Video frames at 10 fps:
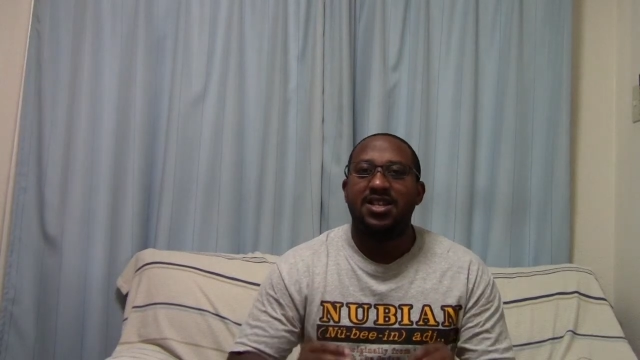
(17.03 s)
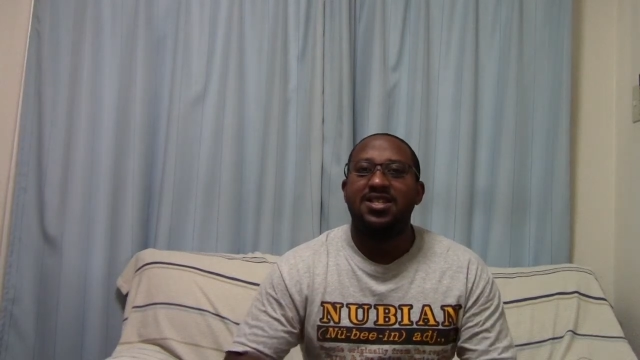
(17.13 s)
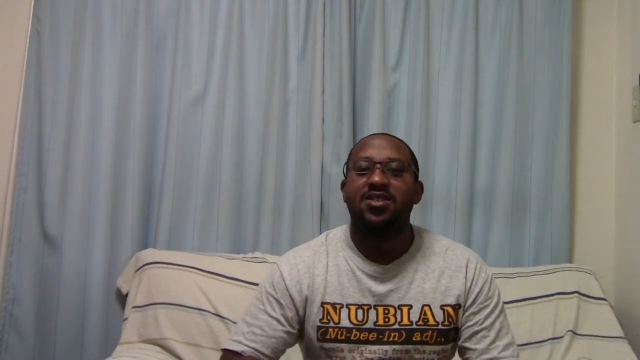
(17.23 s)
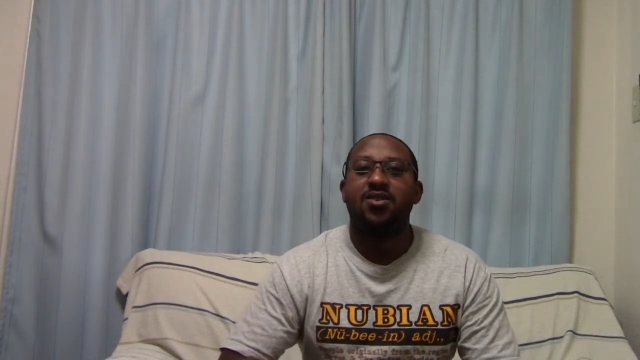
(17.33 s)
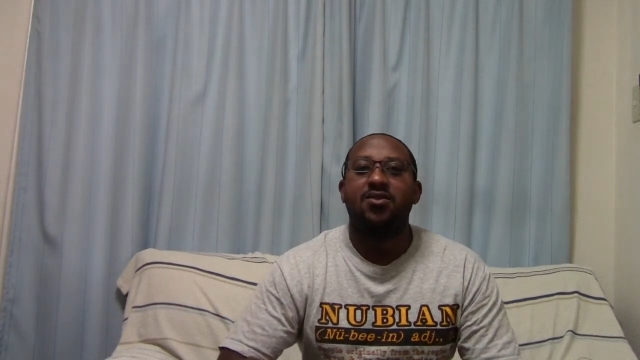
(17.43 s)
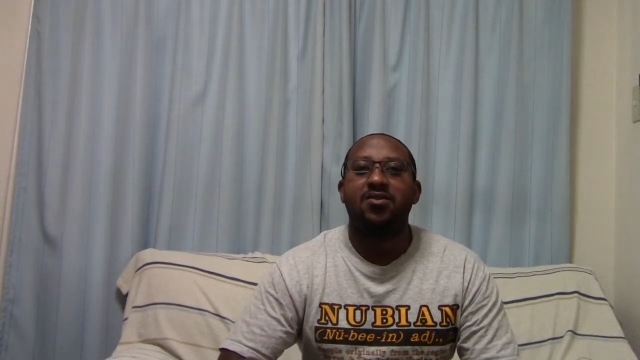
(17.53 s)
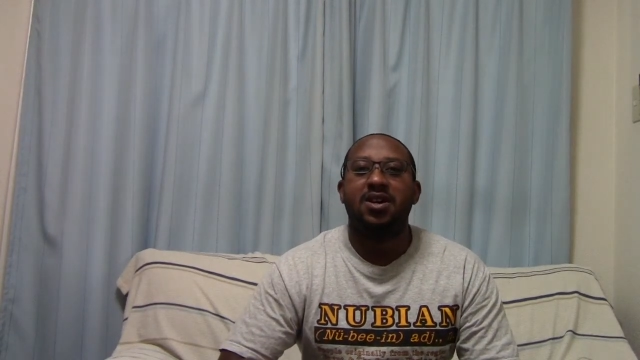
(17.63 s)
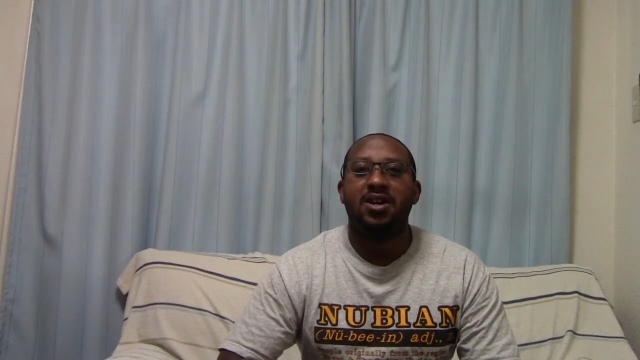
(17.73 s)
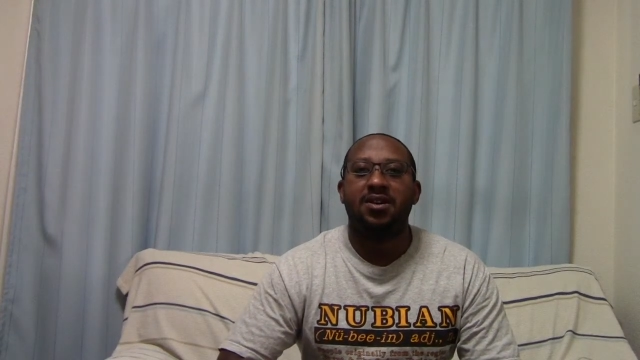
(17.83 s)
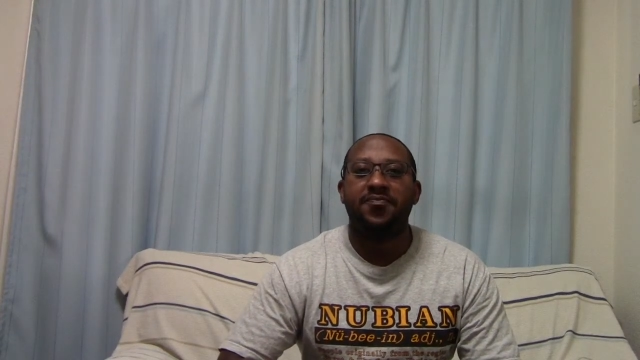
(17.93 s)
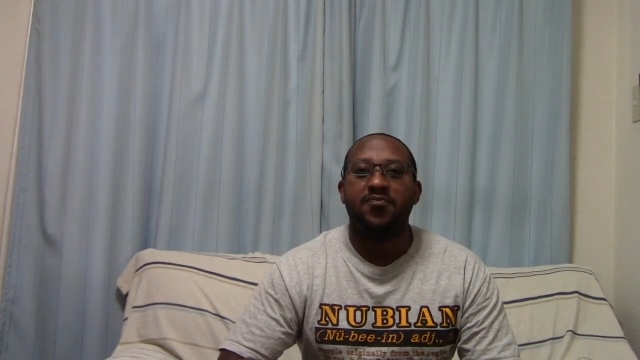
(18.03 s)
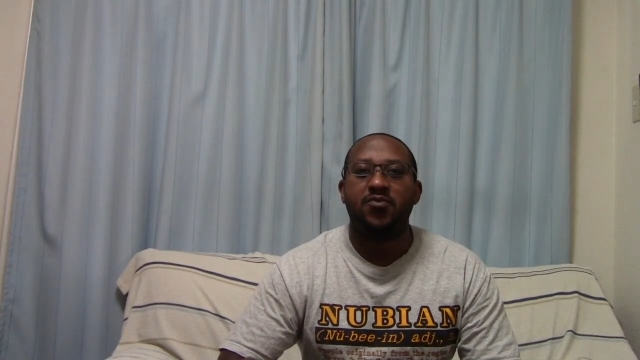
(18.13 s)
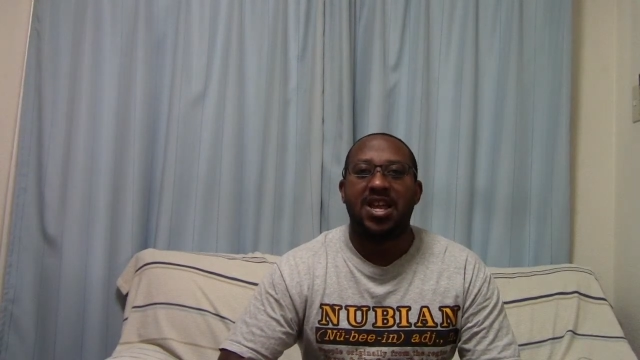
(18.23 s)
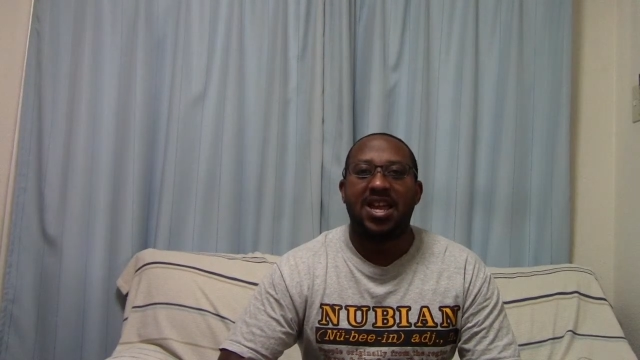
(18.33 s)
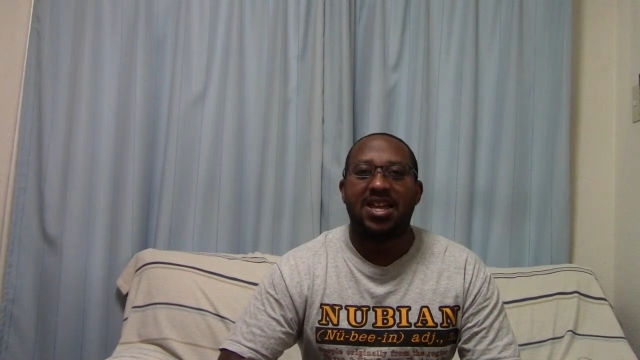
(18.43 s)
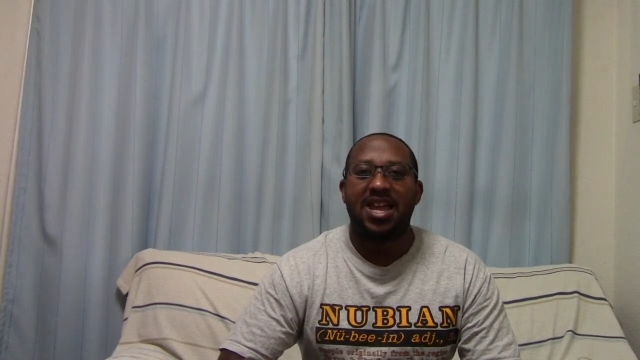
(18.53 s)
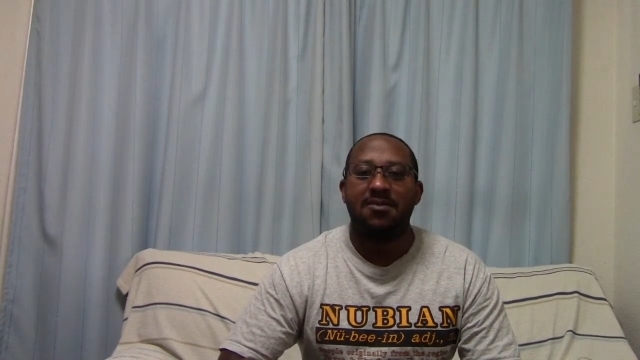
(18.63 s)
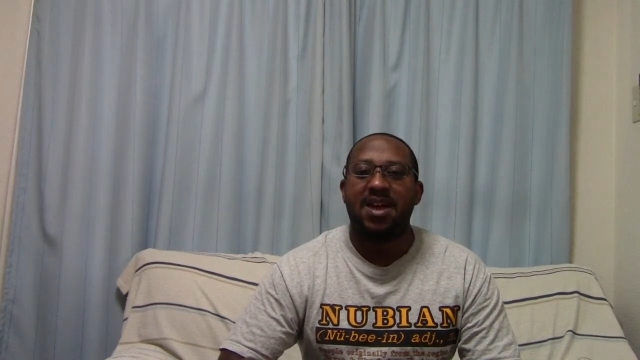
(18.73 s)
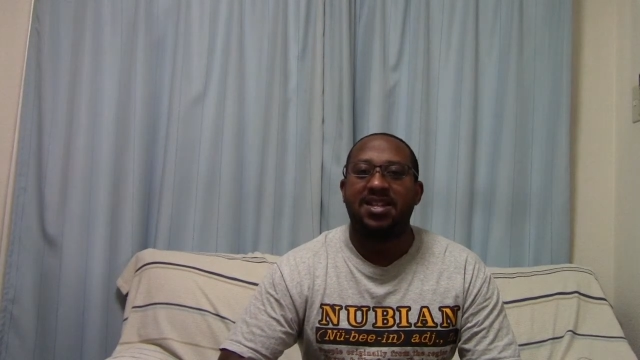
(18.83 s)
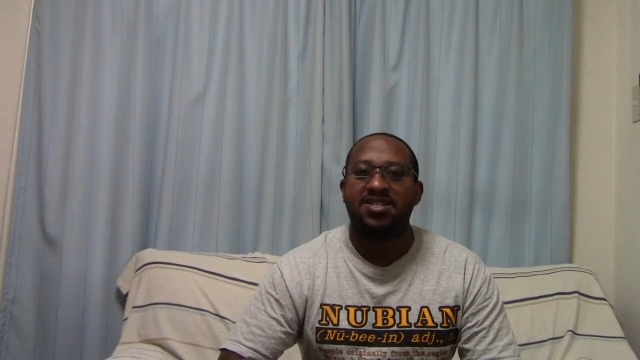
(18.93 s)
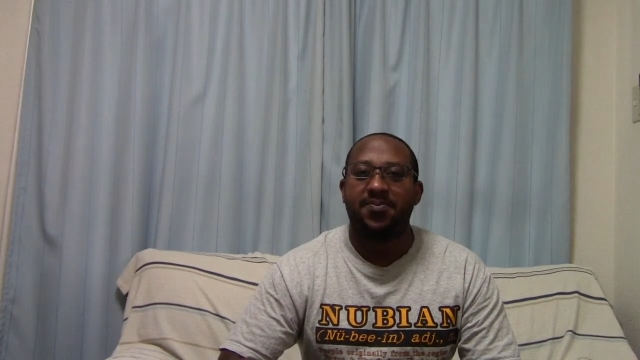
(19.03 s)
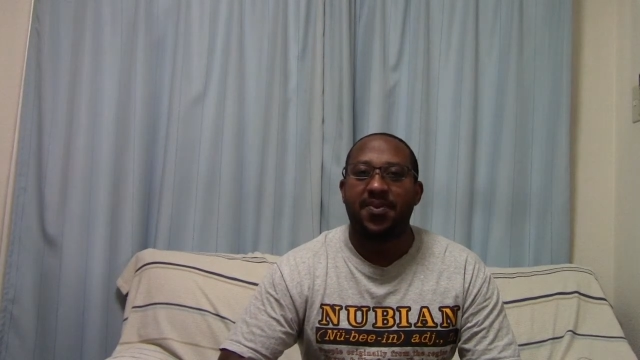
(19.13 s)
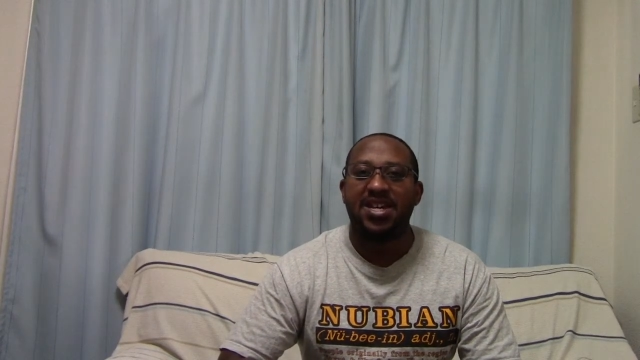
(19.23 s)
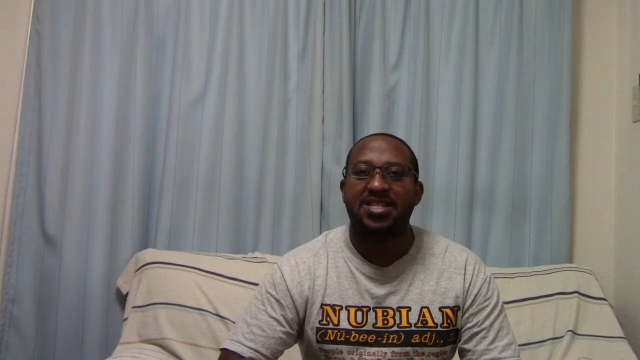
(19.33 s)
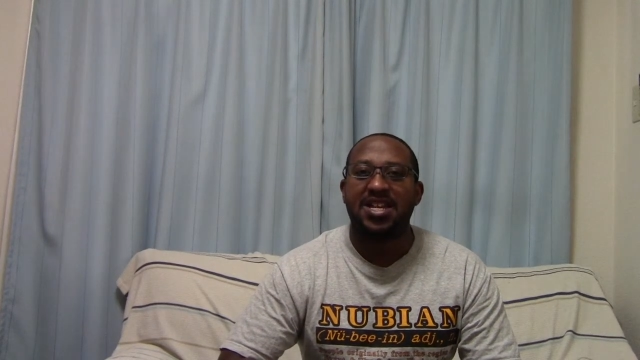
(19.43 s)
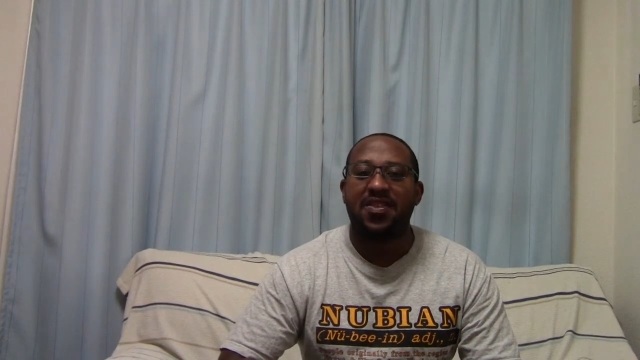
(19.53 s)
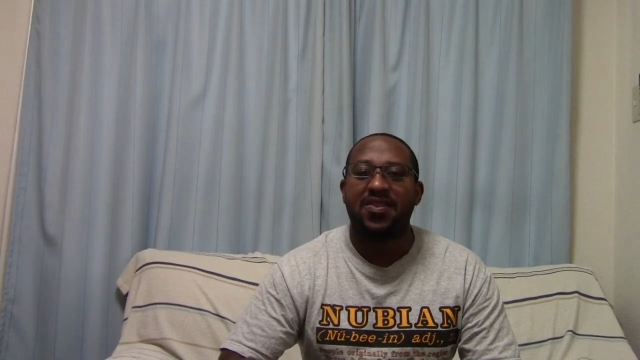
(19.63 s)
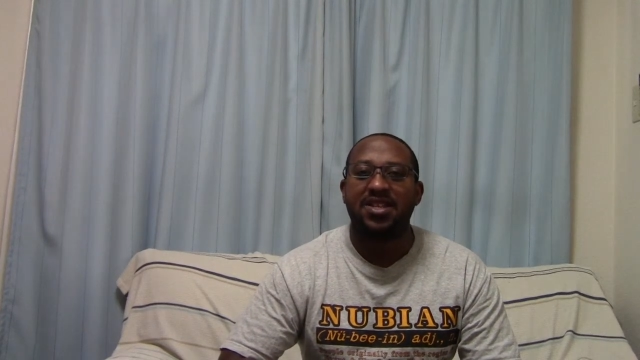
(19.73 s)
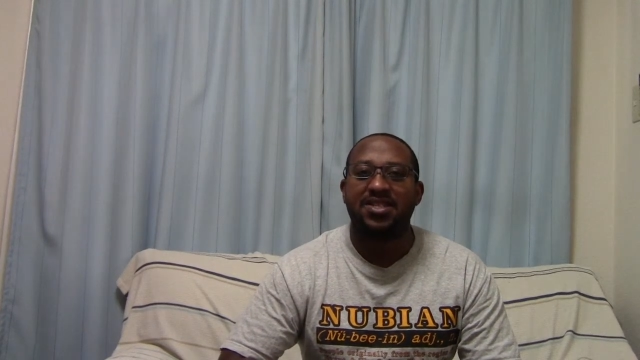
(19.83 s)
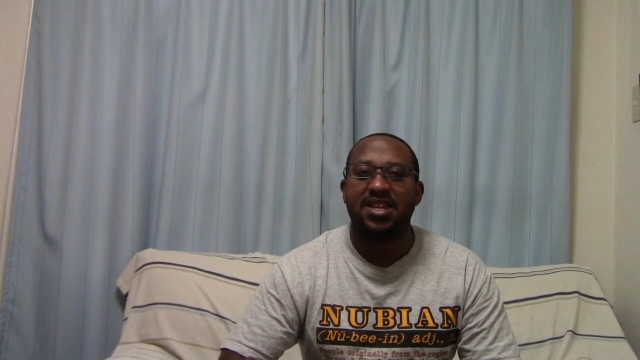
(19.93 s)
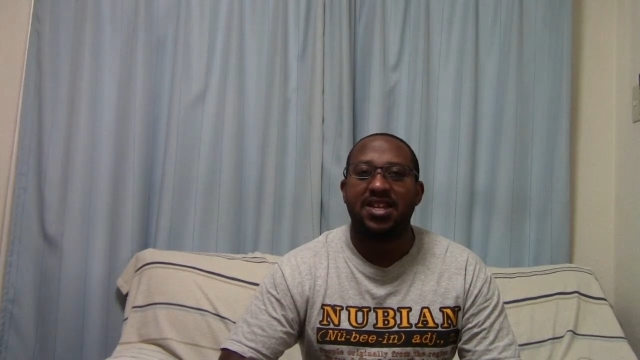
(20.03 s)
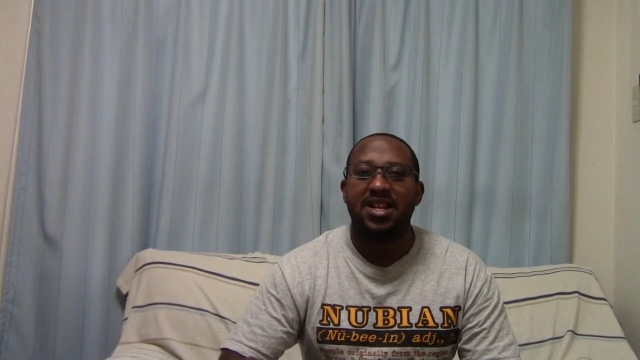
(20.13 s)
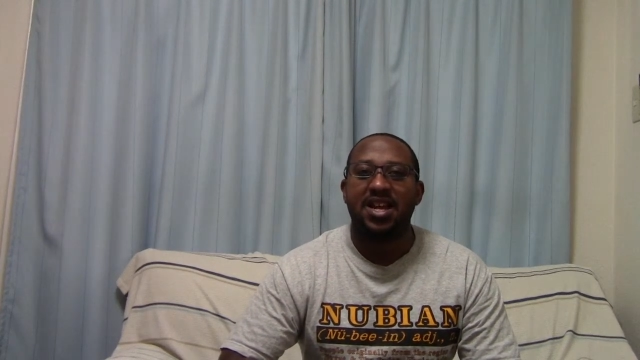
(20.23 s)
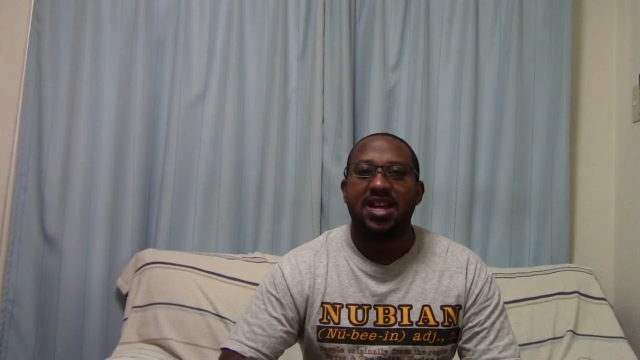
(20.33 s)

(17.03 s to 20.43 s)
So when I came back to Japan, a lot of things that